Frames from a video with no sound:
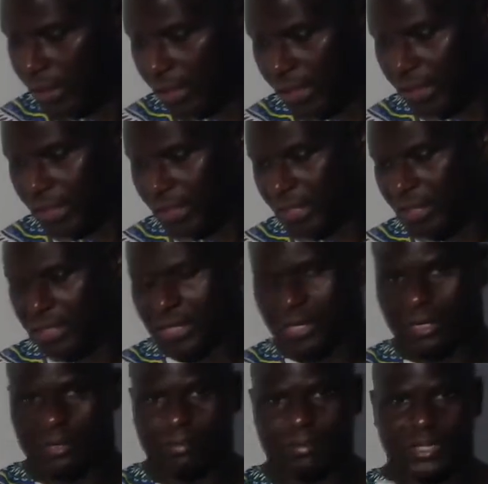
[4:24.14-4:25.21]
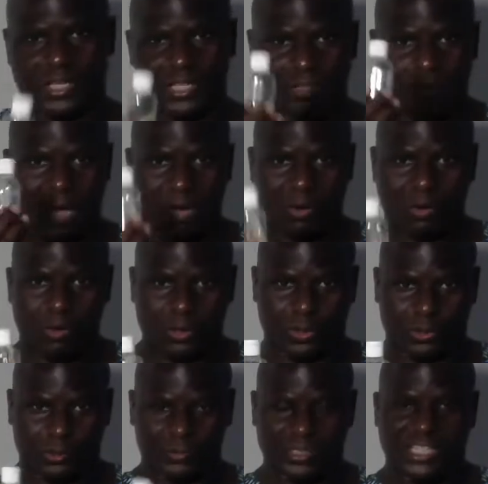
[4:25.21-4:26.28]
And then here's my
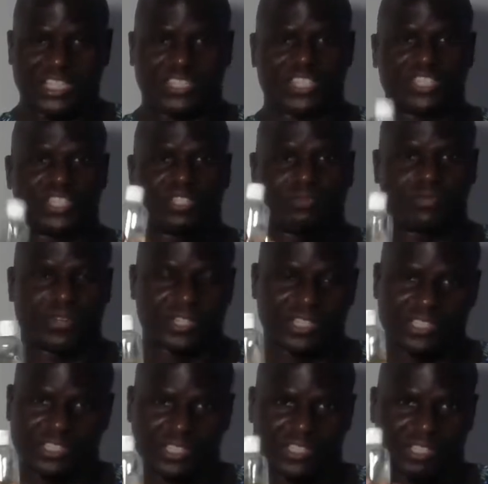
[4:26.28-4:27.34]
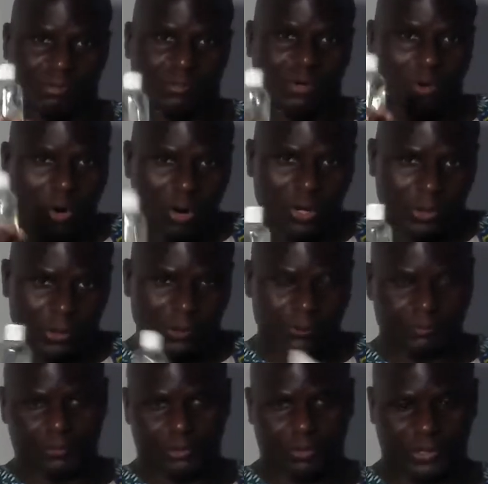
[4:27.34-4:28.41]
oil. This is frankincense and myrrh oil.
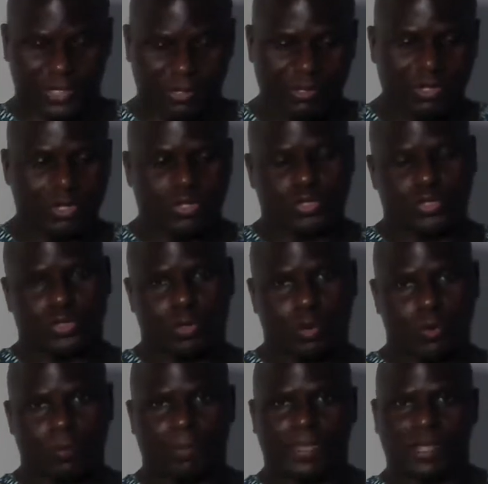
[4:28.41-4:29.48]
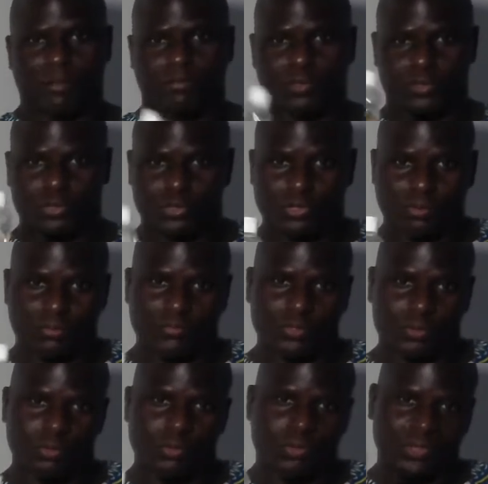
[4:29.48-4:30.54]
Okay? So, for those of
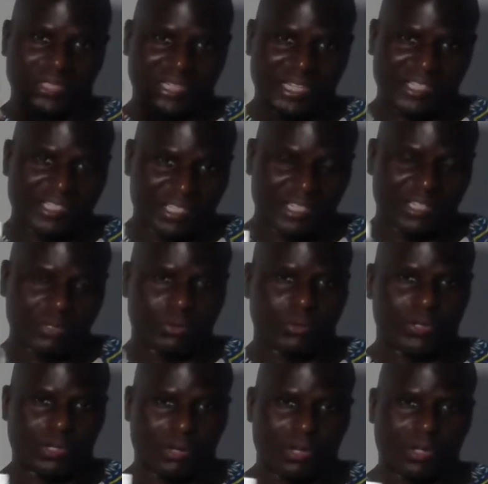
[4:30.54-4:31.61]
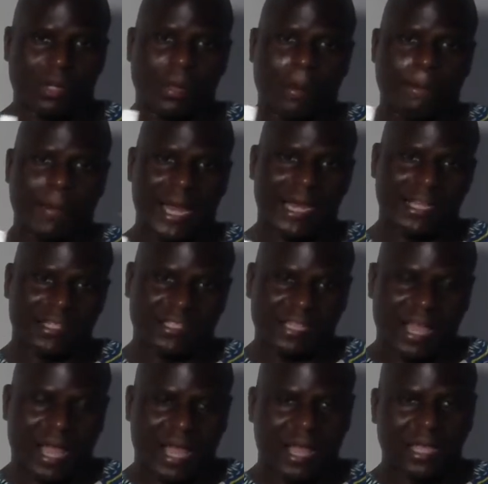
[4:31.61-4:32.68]
you who's listening Creole, balance
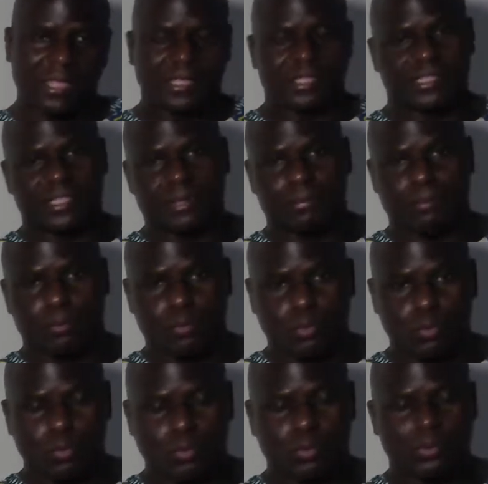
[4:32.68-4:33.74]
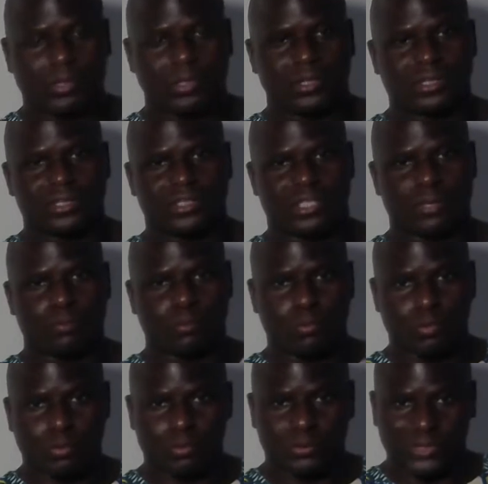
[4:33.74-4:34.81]
ça, c'est pour
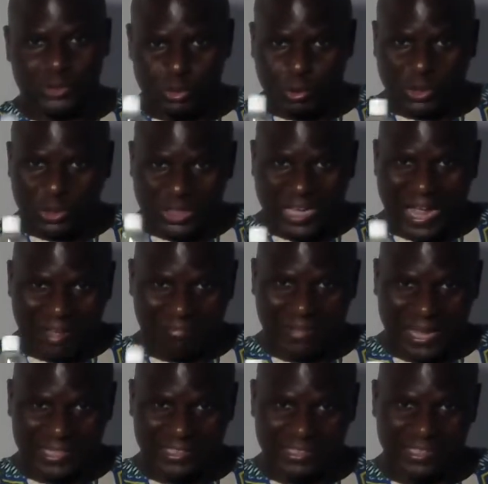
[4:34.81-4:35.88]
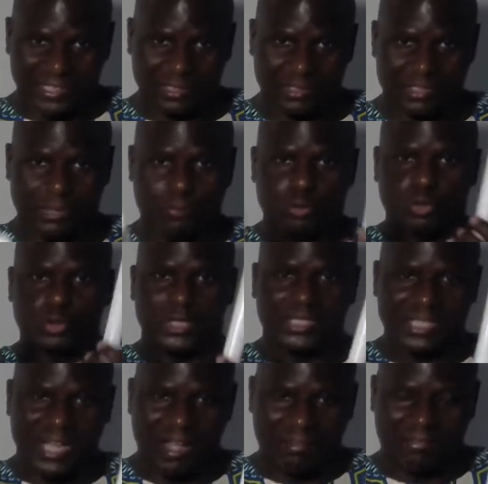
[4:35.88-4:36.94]
jeune travail lié, c'est pour jeune
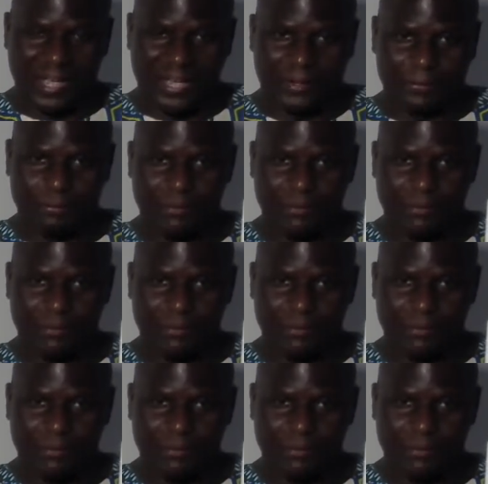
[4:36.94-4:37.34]
travail.